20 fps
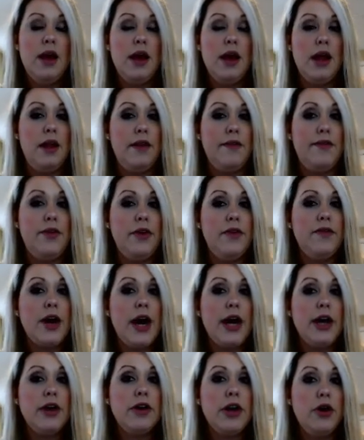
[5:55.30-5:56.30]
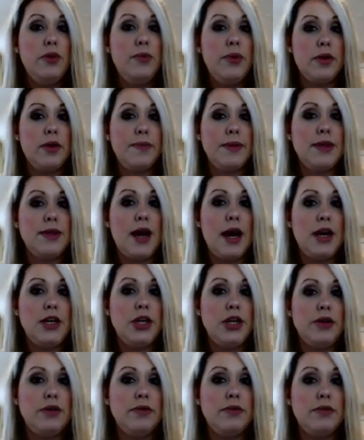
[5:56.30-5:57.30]
If you've got your notebook beside
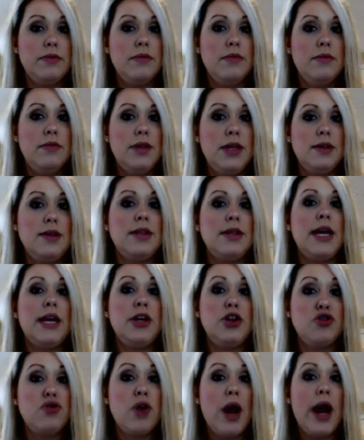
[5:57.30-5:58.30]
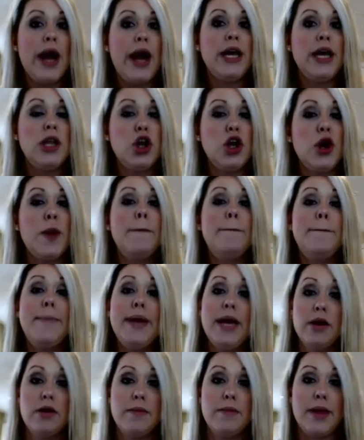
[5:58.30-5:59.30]
you, this is a triangular
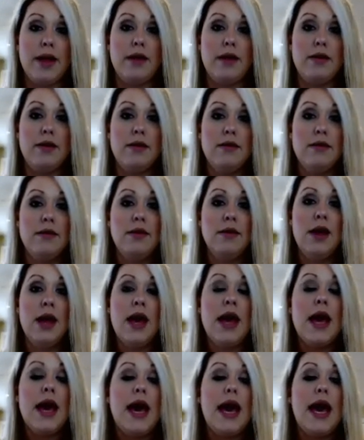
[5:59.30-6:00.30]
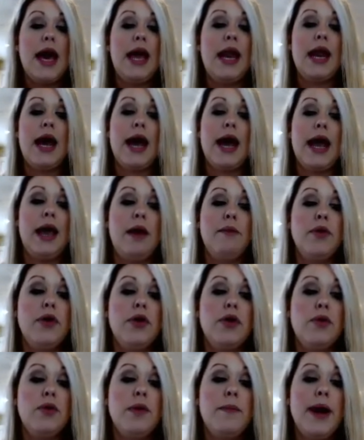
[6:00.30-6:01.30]
pyramid. And I am going
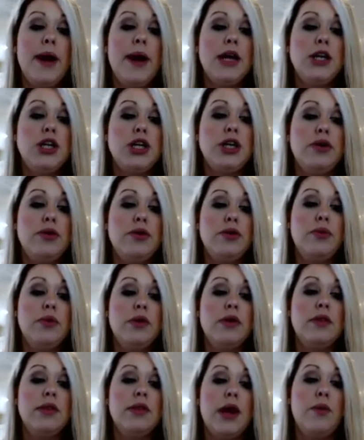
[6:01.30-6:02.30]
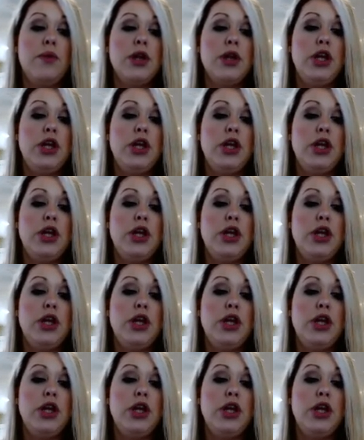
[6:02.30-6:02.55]
to remind you that when